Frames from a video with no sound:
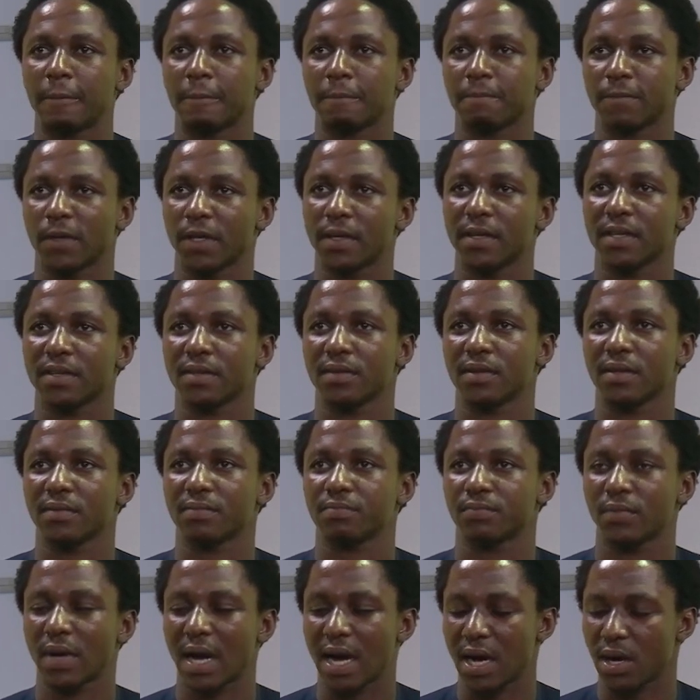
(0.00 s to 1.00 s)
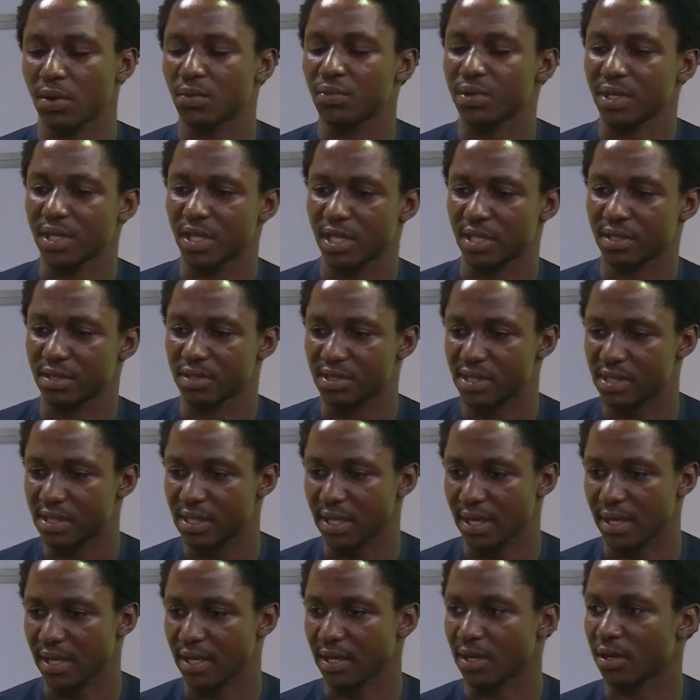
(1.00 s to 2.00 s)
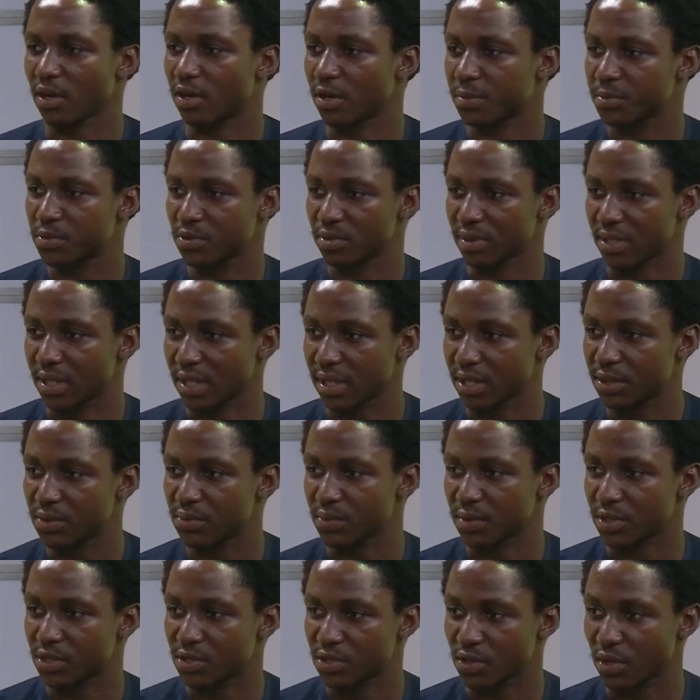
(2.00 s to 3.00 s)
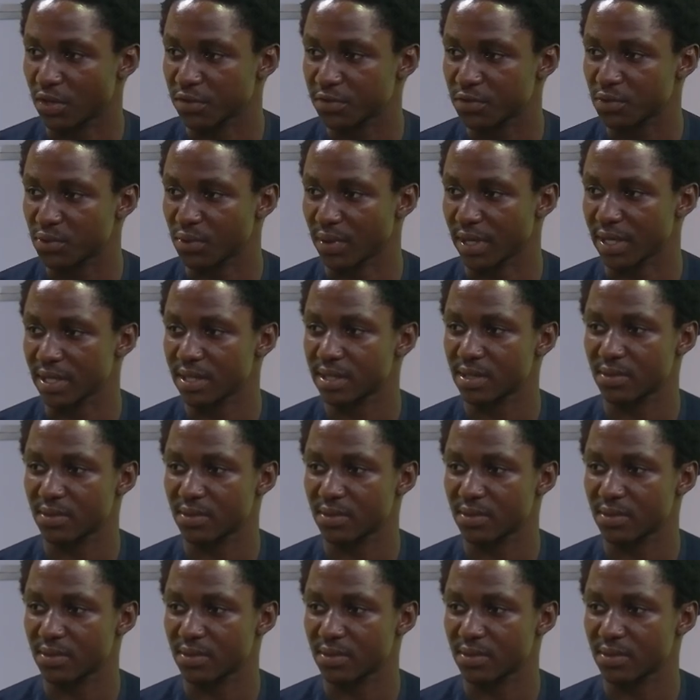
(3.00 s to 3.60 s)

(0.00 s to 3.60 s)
in how we stay up to date with softwares,